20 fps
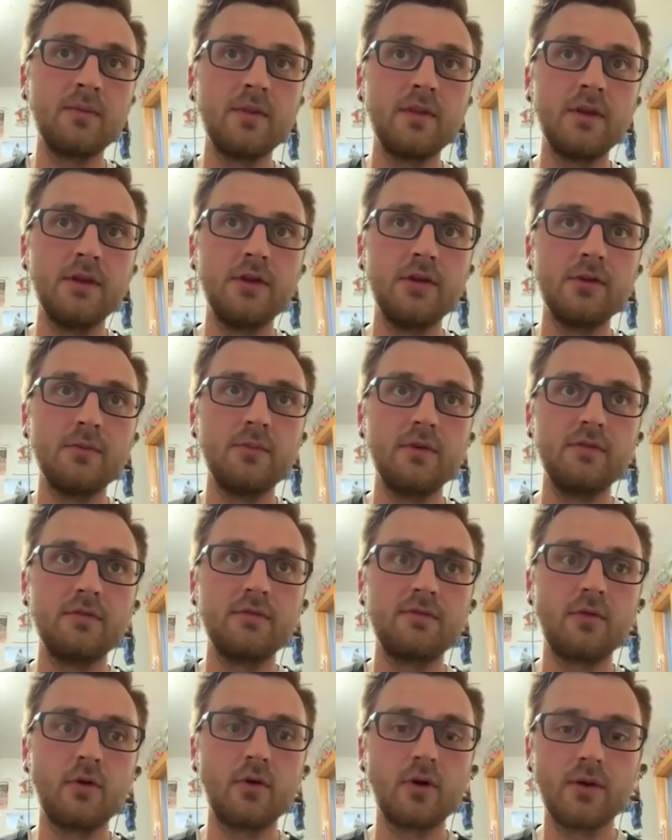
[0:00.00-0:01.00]
the year
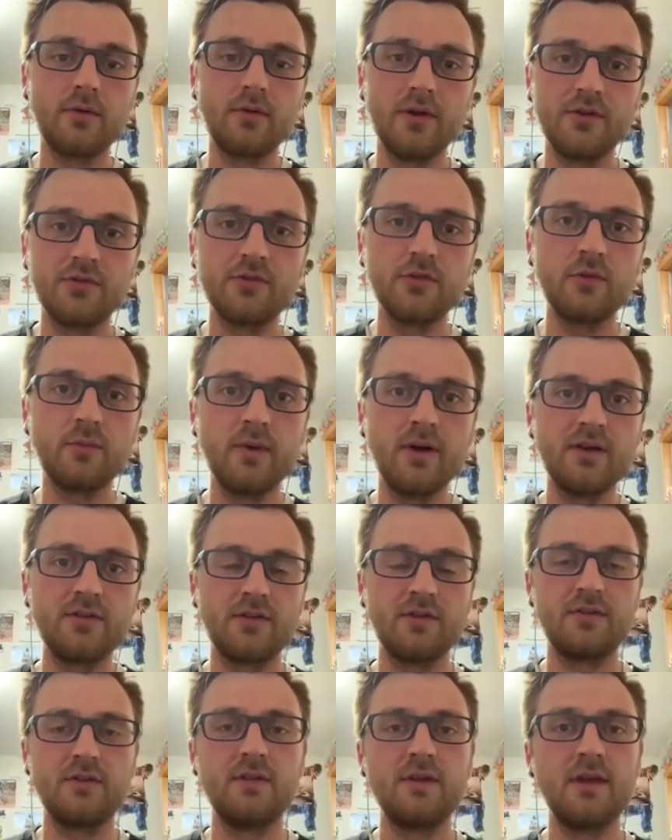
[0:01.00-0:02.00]
before I raced snow bikes, I
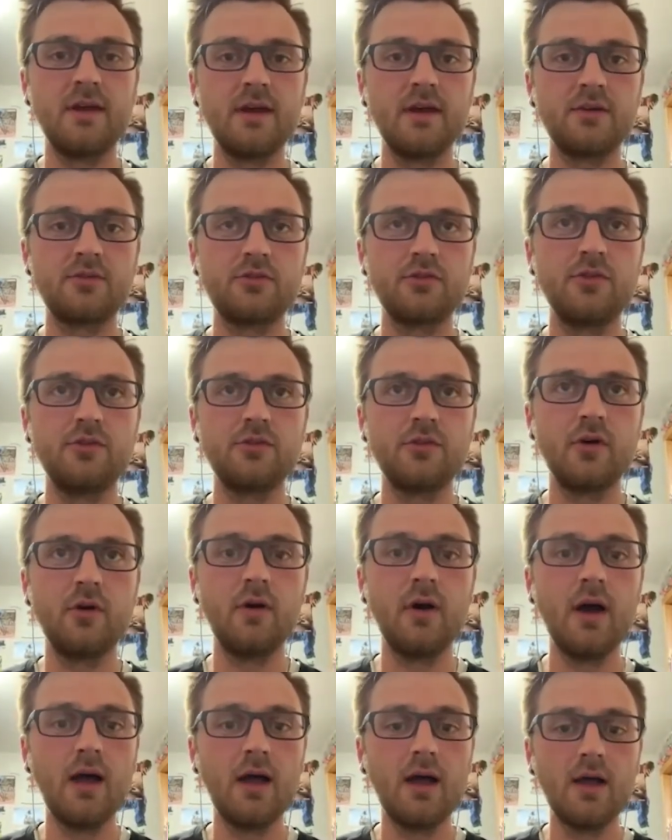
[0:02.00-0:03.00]
think, actually. So
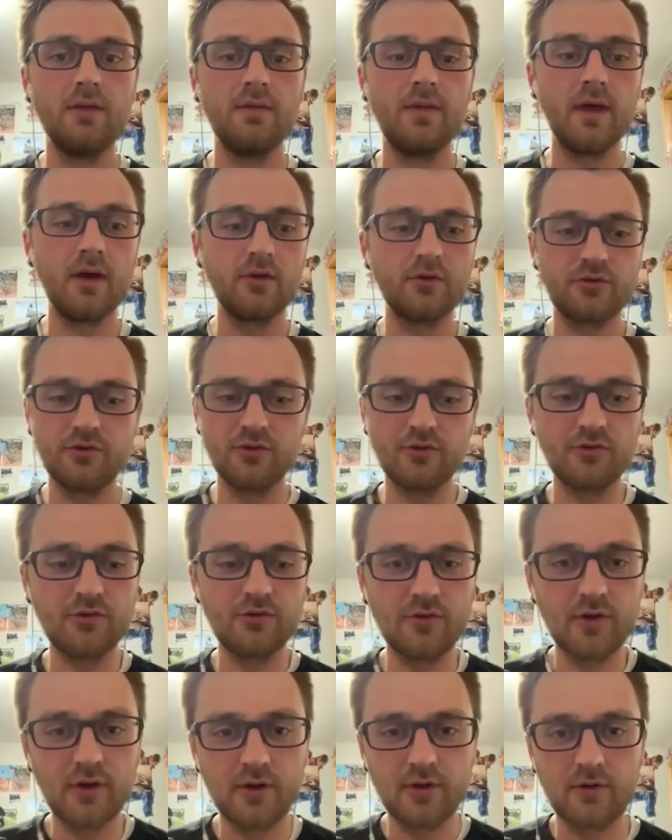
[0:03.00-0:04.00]
that was just
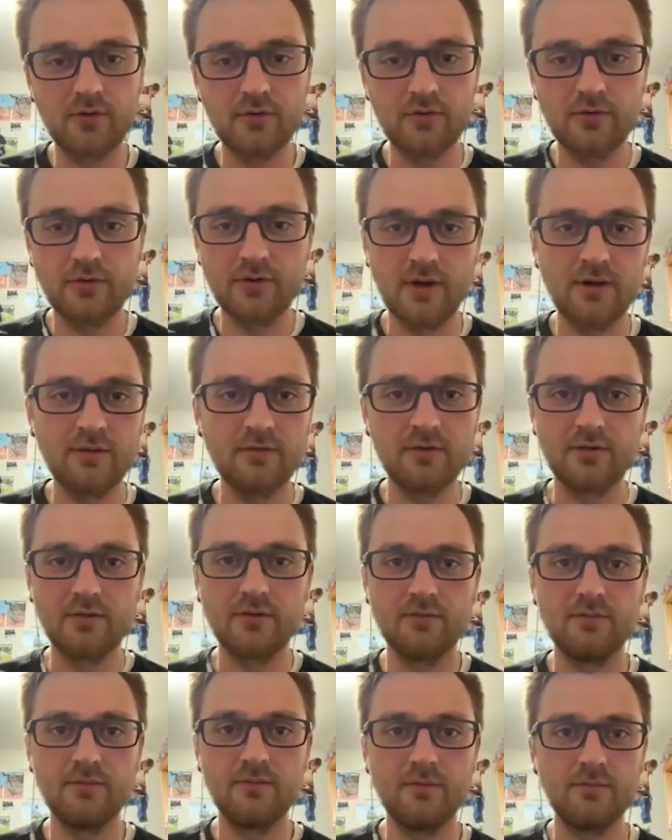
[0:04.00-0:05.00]
a kind of a
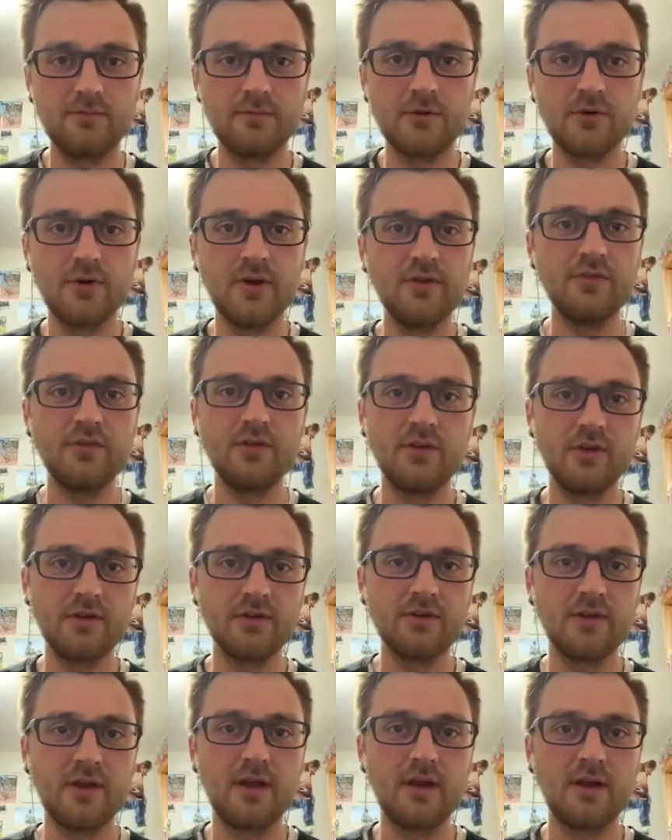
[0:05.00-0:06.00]
crazy deal
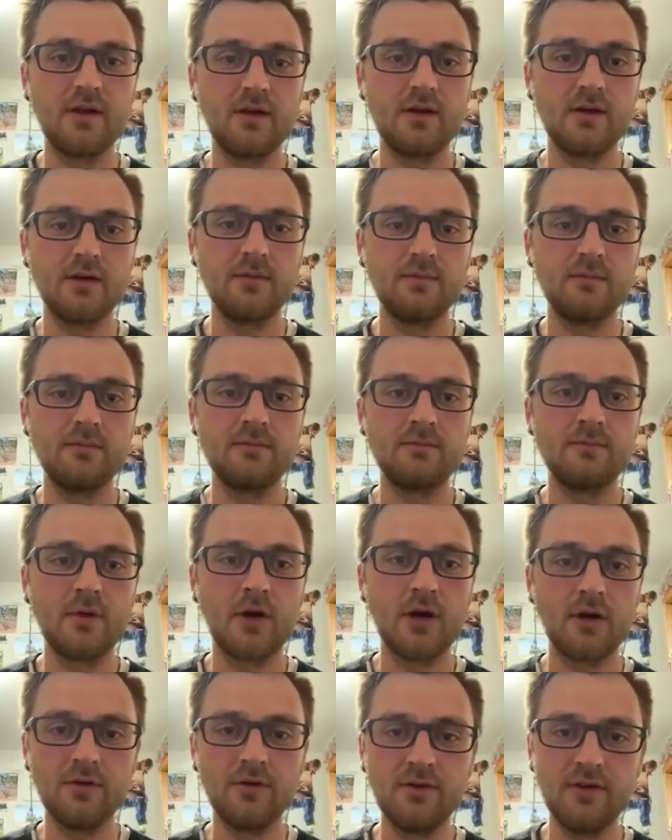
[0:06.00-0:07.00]
that
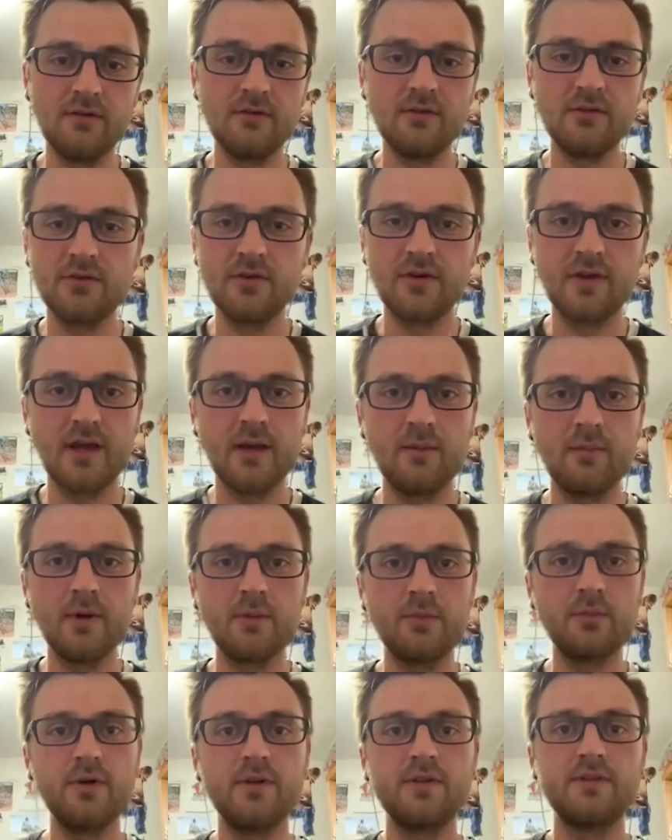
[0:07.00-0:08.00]
Harley Davidson came
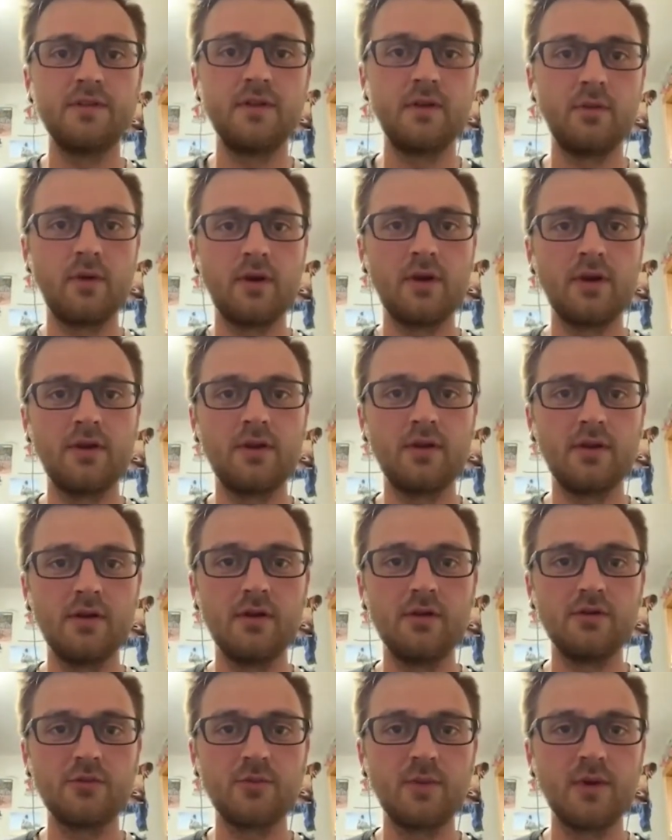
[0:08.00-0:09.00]
up with, and they wanted to
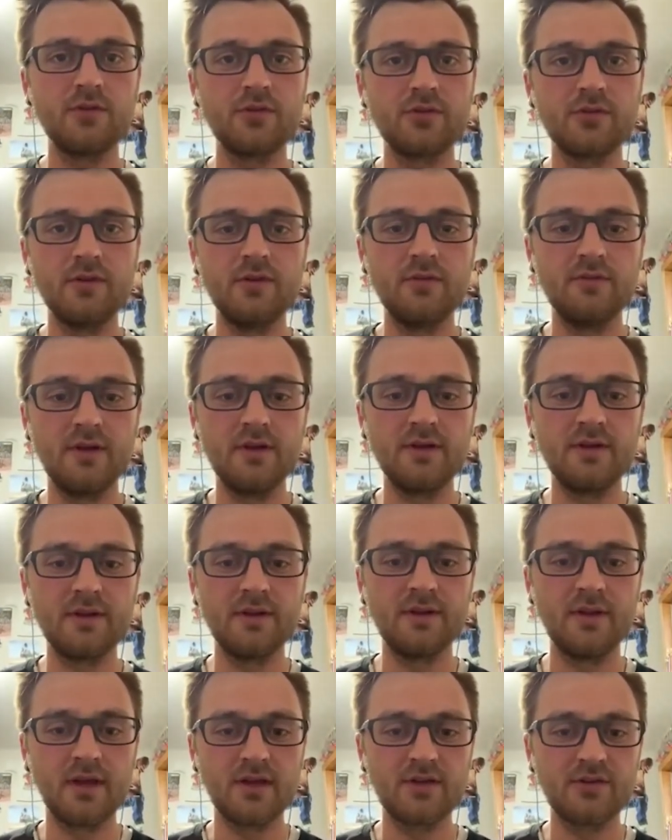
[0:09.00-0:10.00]
sponsor an event in
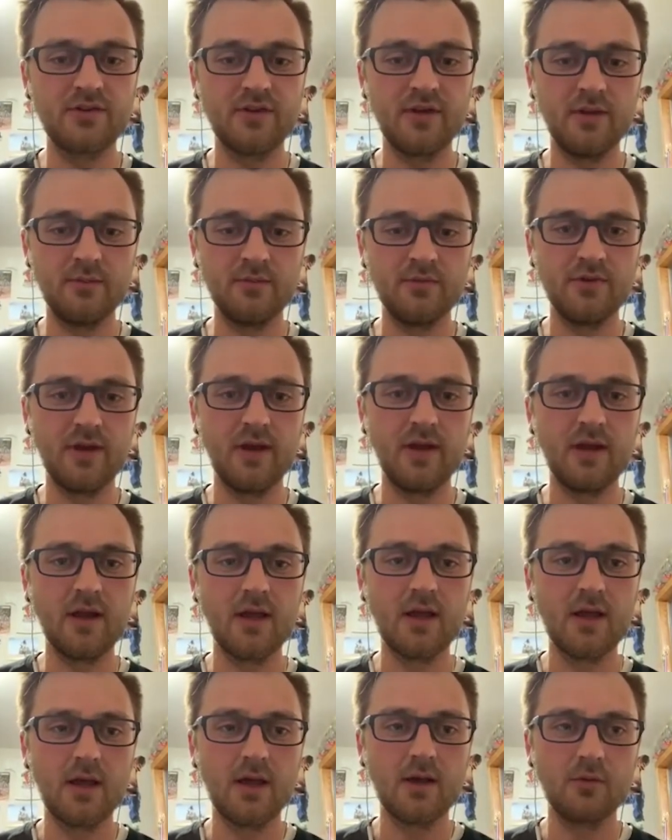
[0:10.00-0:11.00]
the X Games that
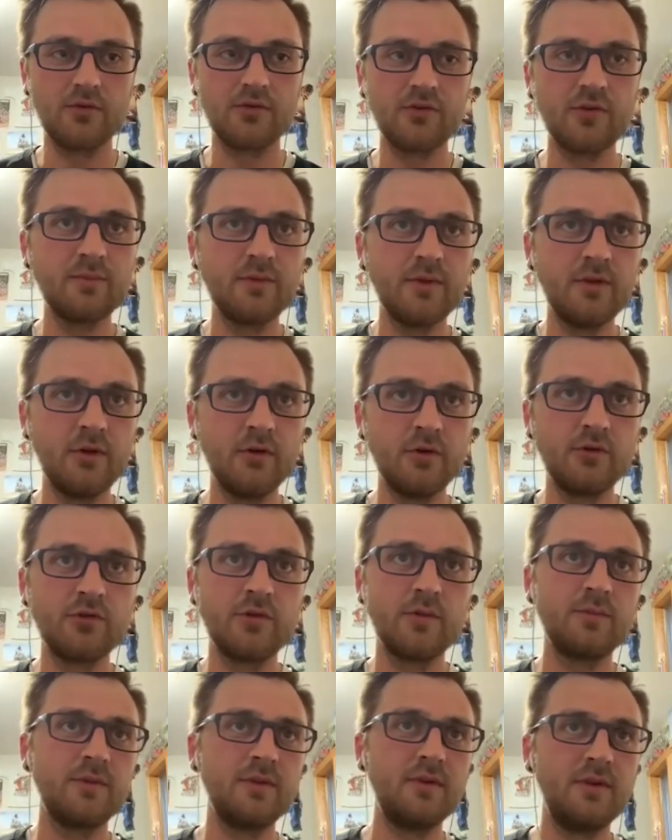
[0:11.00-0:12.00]
was something new,
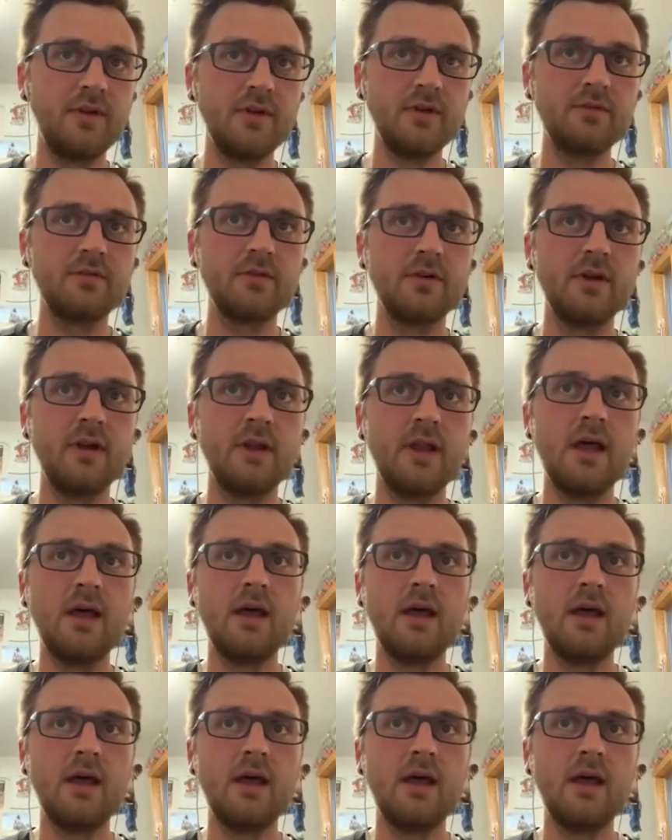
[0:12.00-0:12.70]
something different.